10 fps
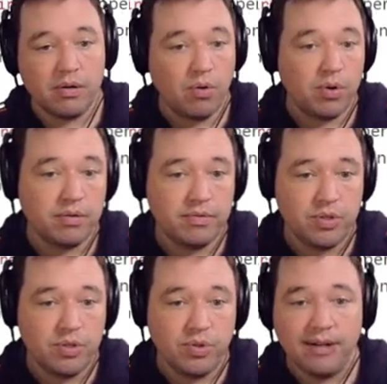or
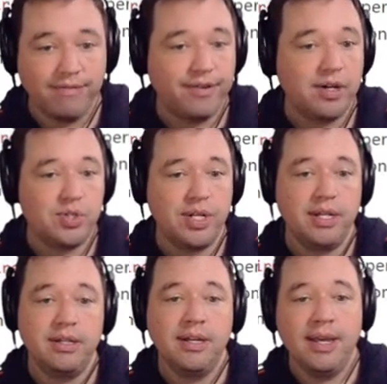do that in a
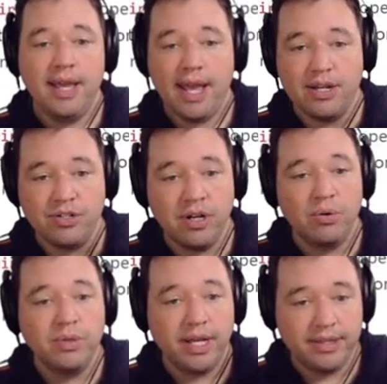function, and
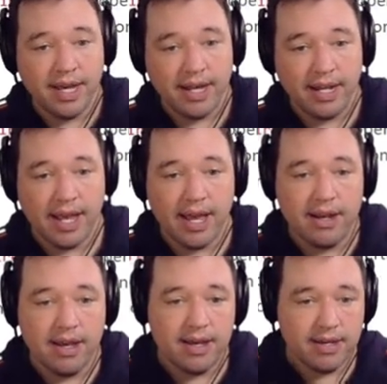don't let that
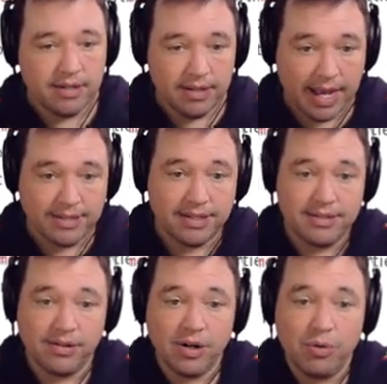exit
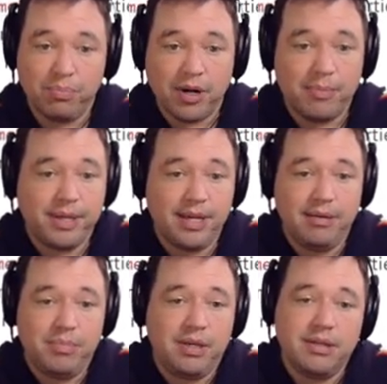0
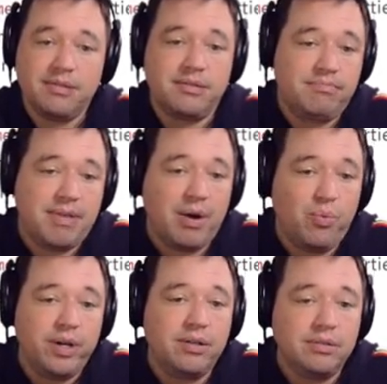propagate, because that
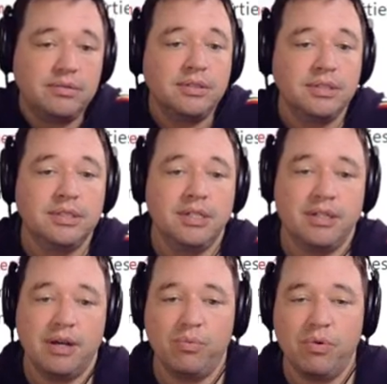will,
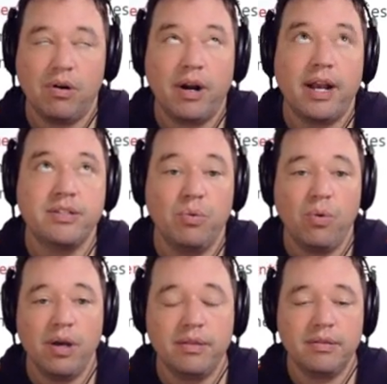that or exit
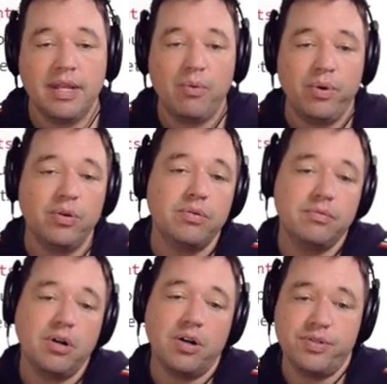1, that will
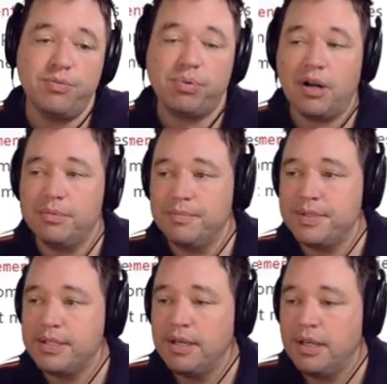cause you
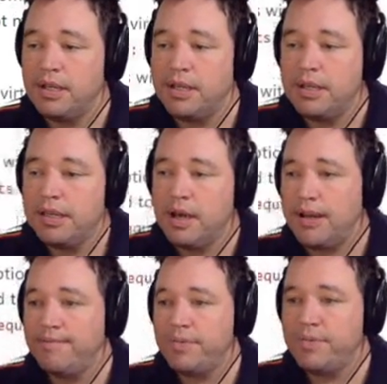problems. All right,
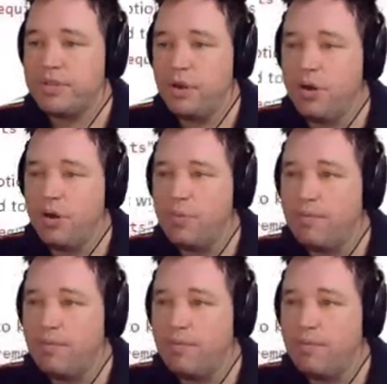so